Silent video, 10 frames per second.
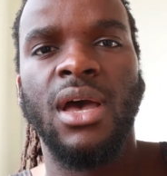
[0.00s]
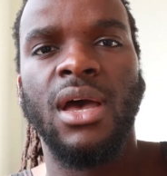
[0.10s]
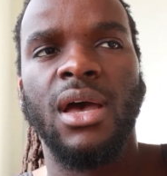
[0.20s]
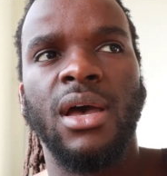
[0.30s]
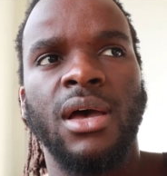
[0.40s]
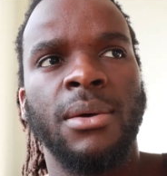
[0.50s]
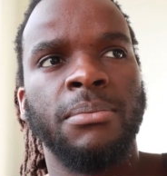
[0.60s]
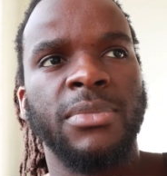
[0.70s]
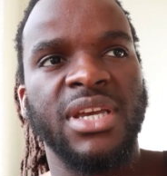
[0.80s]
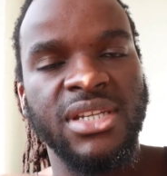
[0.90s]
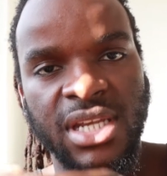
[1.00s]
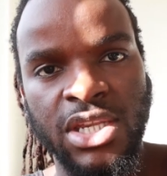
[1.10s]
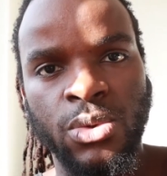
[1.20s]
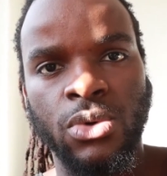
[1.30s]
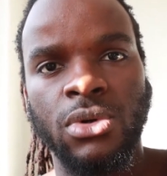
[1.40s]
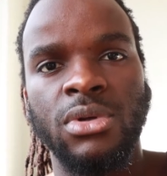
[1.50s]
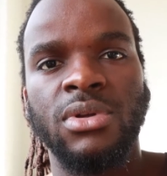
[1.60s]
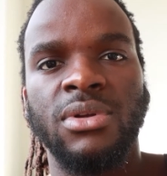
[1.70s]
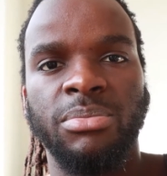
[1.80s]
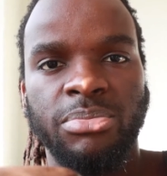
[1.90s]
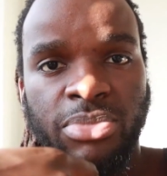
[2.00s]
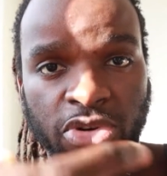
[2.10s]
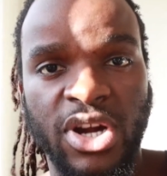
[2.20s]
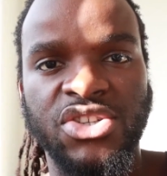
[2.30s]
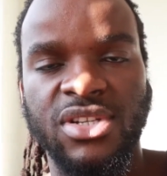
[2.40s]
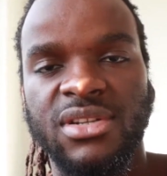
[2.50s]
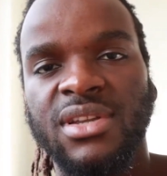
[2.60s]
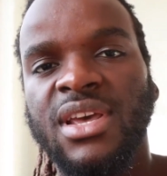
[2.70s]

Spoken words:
continual progression.